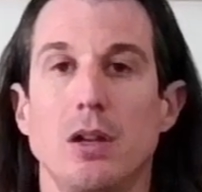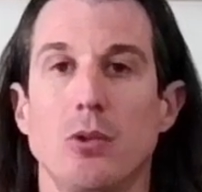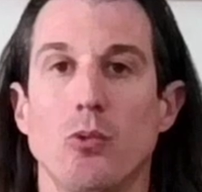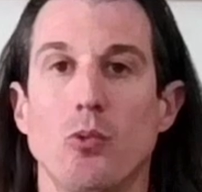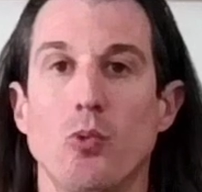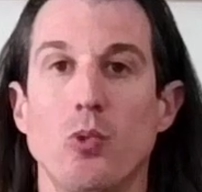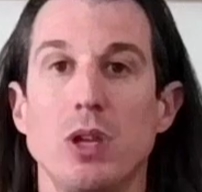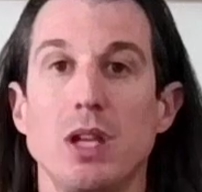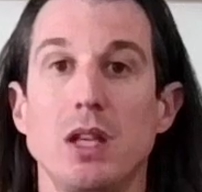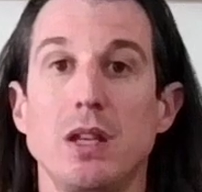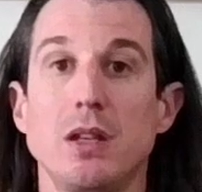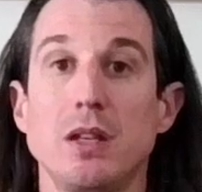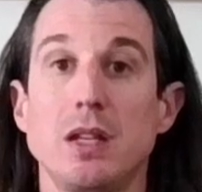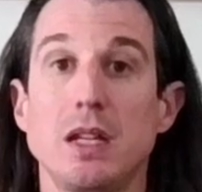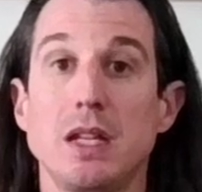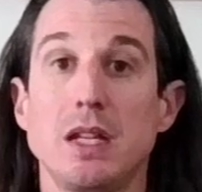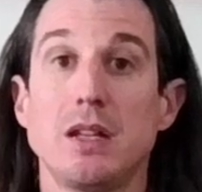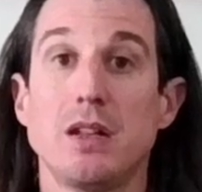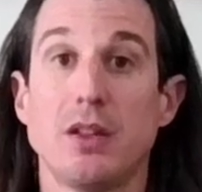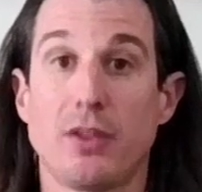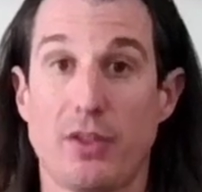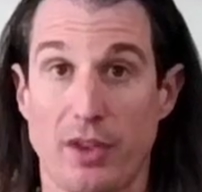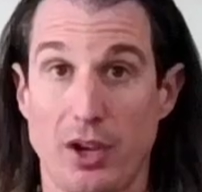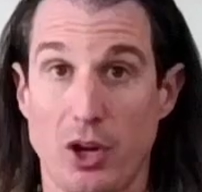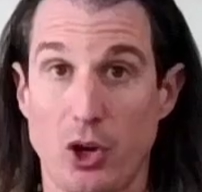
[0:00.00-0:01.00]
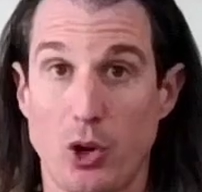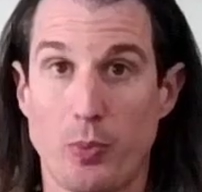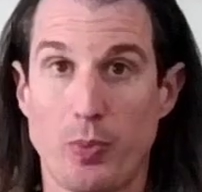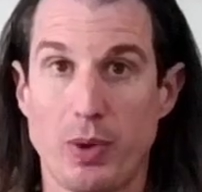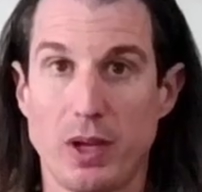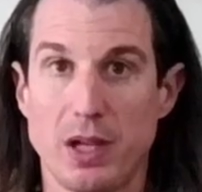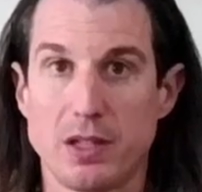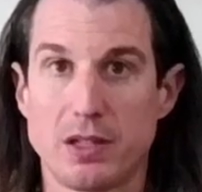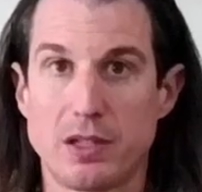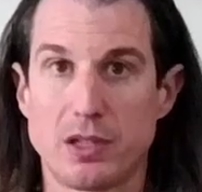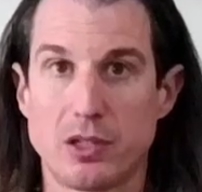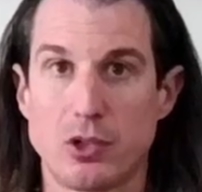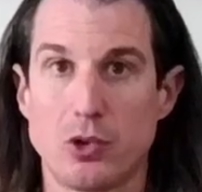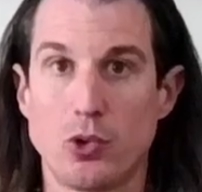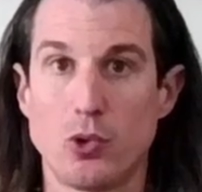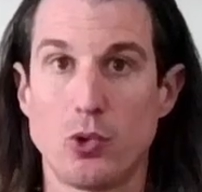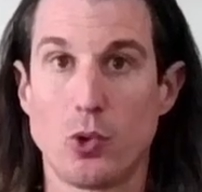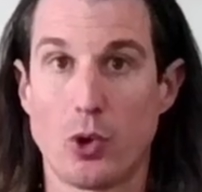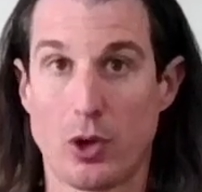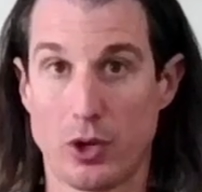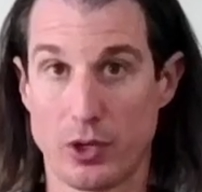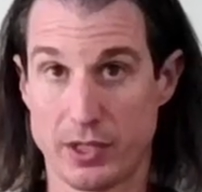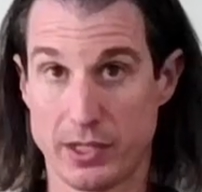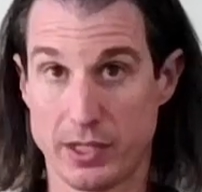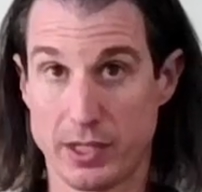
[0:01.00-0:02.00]
we need therapists who
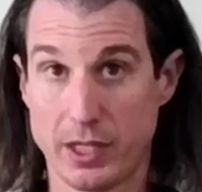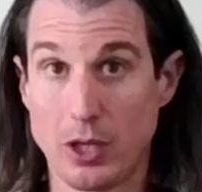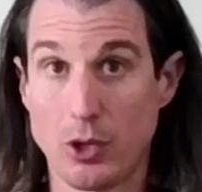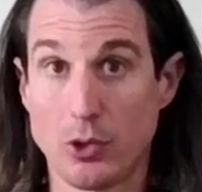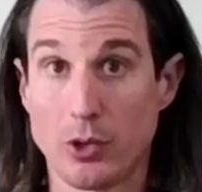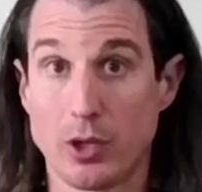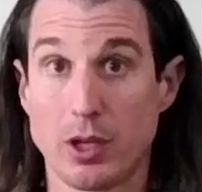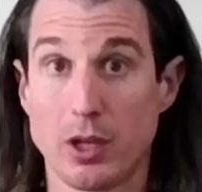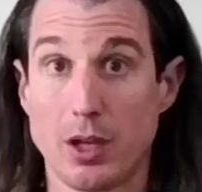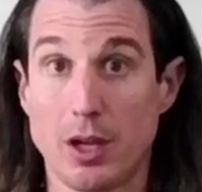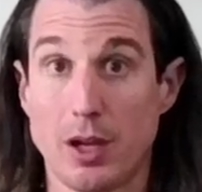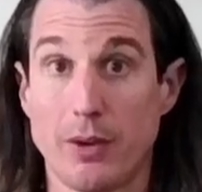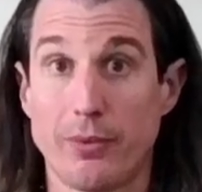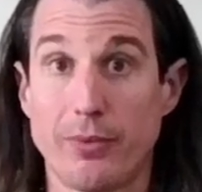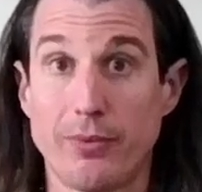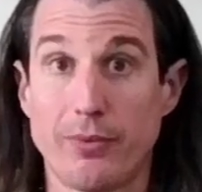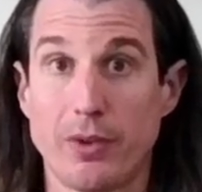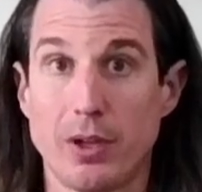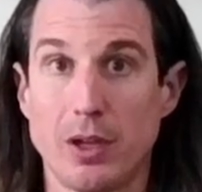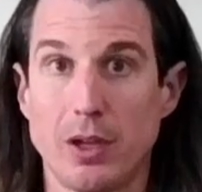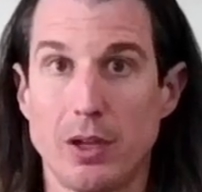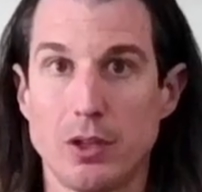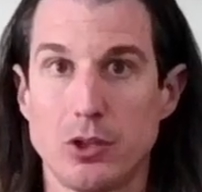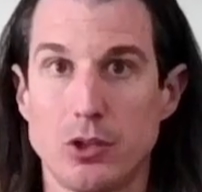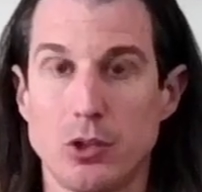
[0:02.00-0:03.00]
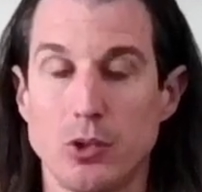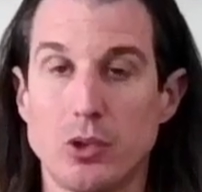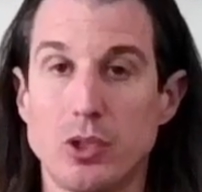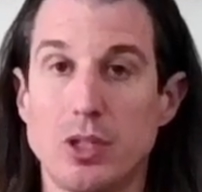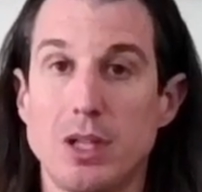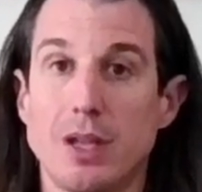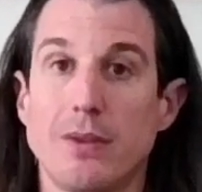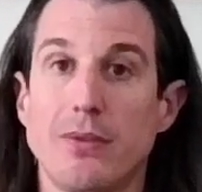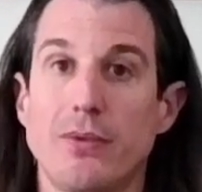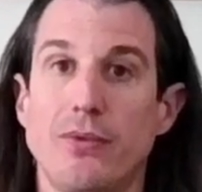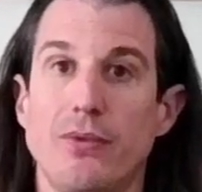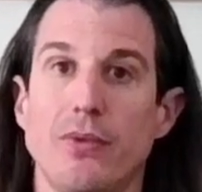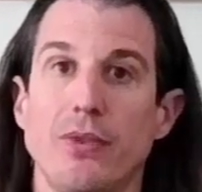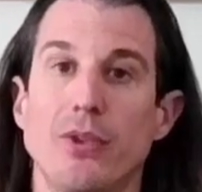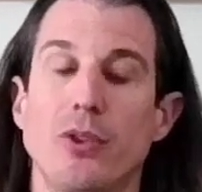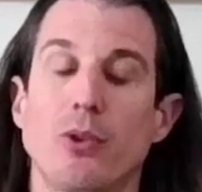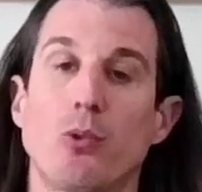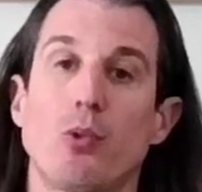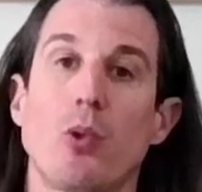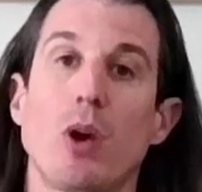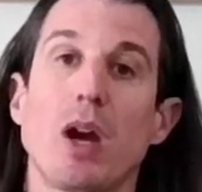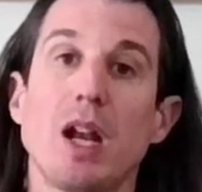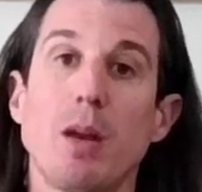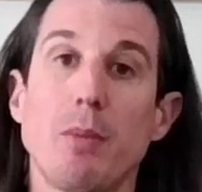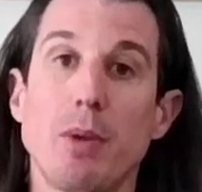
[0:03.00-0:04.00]
are skilled enough to give the
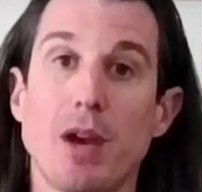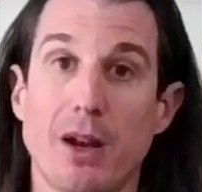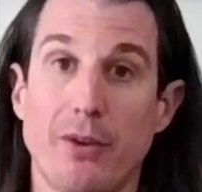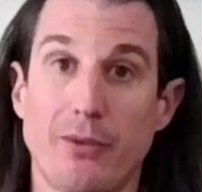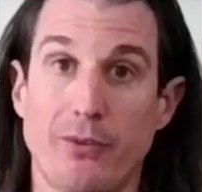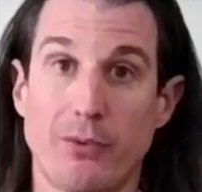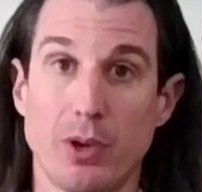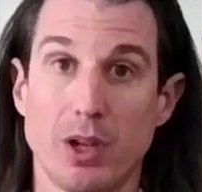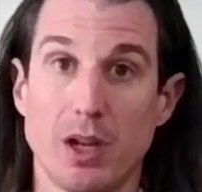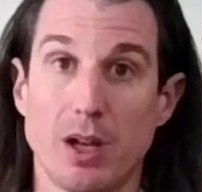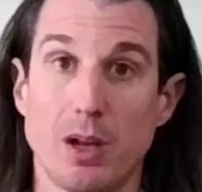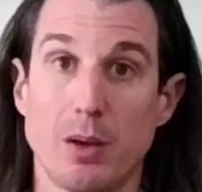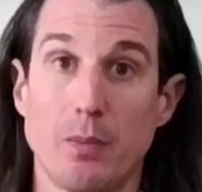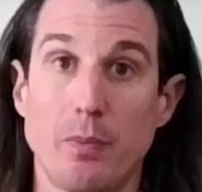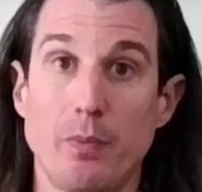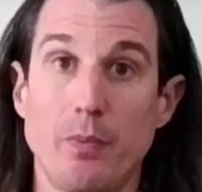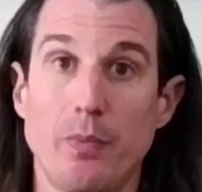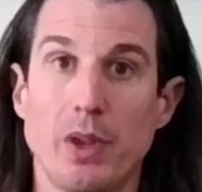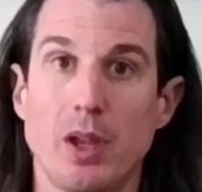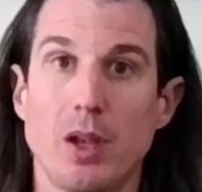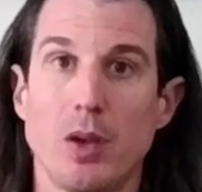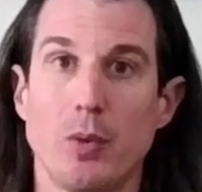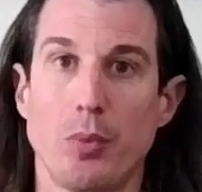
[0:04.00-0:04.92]
right amount of freedom,